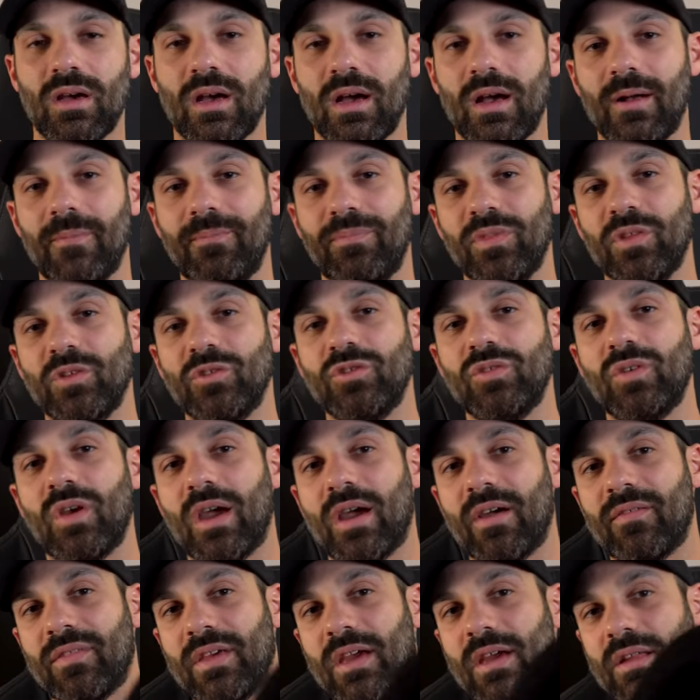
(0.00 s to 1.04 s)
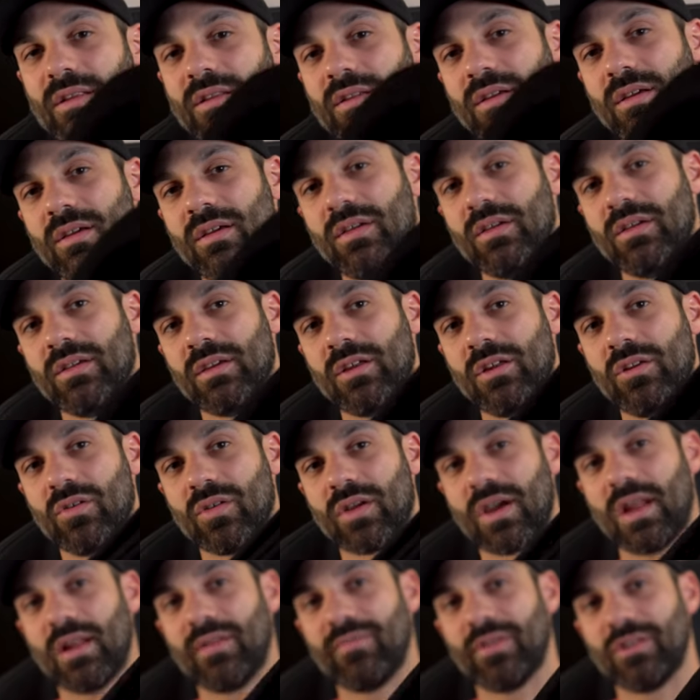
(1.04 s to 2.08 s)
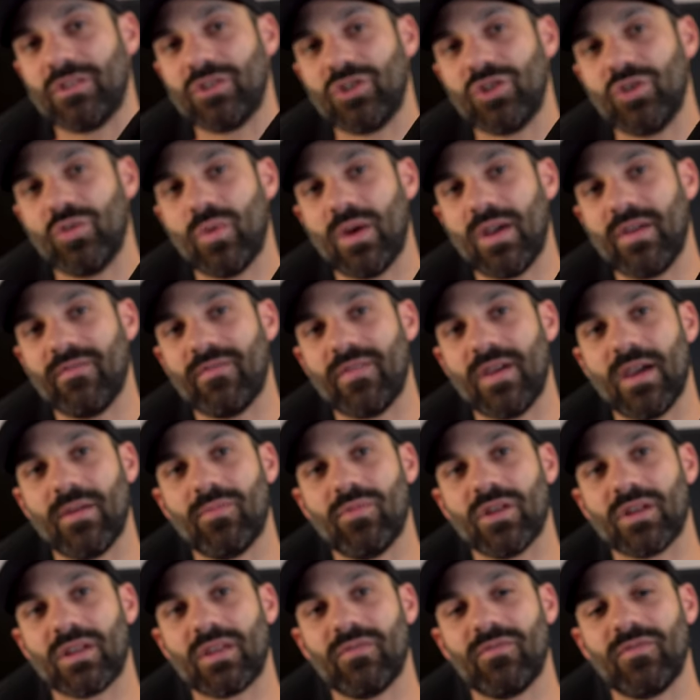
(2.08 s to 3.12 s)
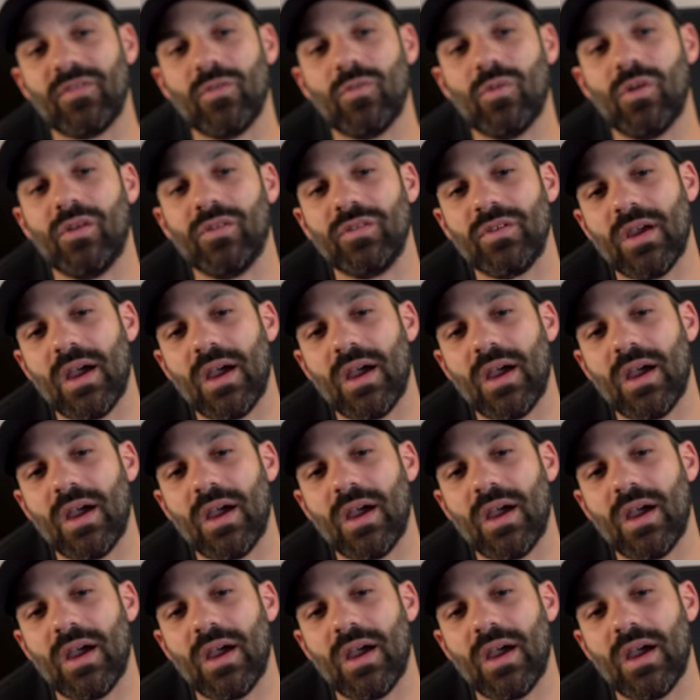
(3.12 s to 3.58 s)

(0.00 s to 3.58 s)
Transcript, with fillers: Um, you do have that, you know, kind of a two-way fabric, if you will.